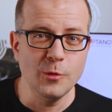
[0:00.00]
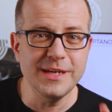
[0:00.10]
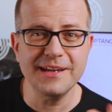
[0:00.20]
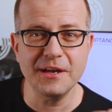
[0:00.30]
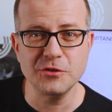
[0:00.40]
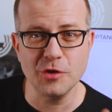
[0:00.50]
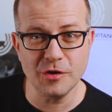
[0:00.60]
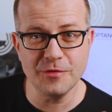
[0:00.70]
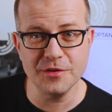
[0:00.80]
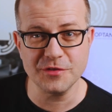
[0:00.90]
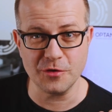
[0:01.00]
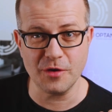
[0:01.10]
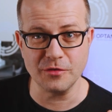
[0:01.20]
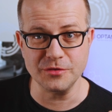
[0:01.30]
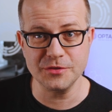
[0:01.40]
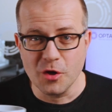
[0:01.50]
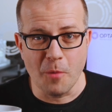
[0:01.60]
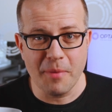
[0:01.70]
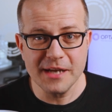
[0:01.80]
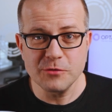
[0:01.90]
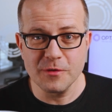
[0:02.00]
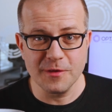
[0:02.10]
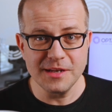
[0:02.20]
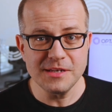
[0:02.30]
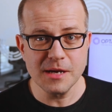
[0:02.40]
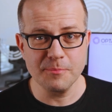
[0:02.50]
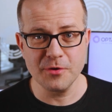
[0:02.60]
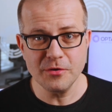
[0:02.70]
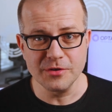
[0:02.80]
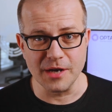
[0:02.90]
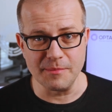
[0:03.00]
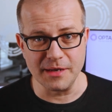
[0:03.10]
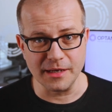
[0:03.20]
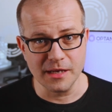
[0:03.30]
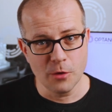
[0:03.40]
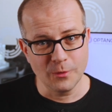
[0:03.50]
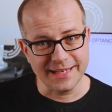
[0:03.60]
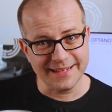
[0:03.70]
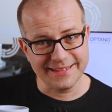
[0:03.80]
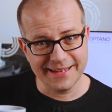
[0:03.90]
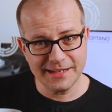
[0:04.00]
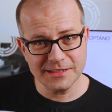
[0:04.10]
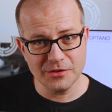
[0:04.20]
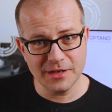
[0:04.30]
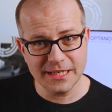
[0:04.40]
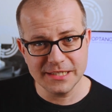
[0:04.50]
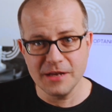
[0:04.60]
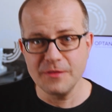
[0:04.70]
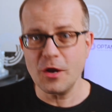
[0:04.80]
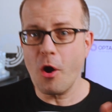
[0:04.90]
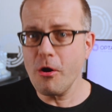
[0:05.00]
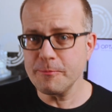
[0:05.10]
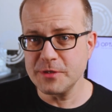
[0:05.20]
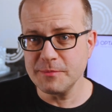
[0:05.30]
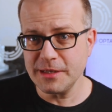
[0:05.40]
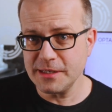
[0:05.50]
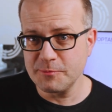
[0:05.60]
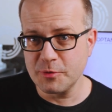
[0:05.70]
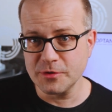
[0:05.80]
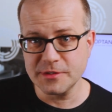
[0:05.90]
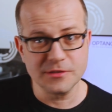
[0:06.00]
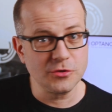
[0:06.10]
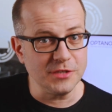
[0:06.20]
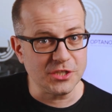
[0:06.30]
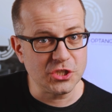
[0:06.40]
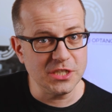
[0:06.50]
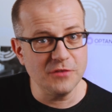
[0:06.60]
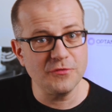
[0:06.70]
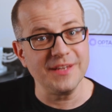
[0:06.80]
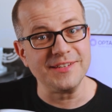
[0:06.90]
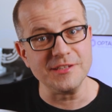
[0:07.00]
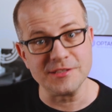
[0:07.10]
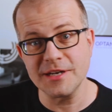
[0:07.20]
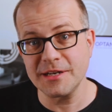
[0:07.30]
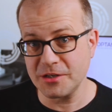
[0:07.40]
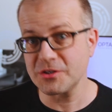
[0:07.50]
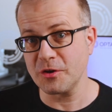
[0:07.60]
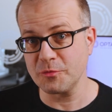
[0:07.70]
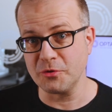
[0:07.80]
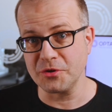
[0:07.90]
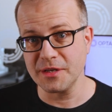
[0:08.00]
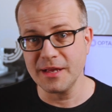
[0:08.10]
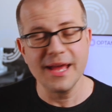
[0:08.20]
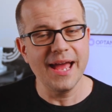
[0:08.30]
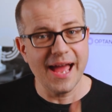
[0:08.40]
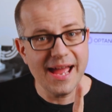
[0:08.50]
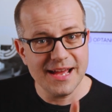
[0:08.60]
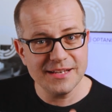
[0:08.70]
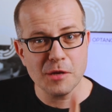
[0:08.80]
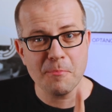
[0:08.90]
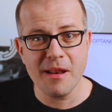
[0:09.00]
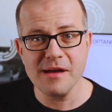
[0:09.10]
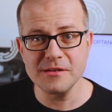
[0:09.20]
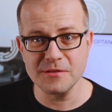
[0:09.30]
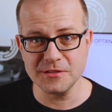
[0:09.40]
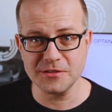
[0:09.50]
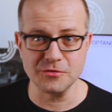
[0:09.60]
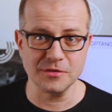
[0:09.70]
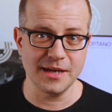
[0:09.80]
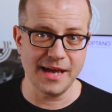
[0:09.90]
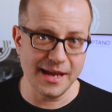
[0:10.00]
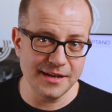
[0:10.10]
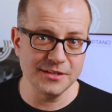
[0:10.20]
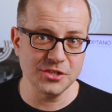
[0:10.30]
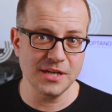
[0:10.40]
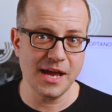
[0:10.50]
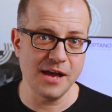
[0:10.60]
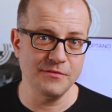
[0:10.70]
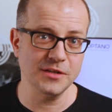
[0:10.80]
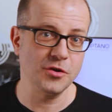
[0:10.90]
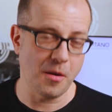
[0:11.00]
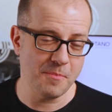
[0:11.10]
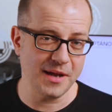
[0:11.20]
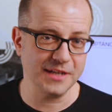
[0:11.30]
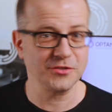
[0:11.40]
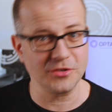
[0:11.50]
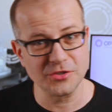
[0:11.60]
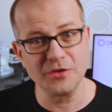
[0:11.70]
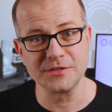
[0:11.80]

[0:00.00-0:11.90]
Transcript: we can turn this around. Combined with linear programming, we can calculate the optimal inputs to achieve a desired output and apply this to energy-heavy complex control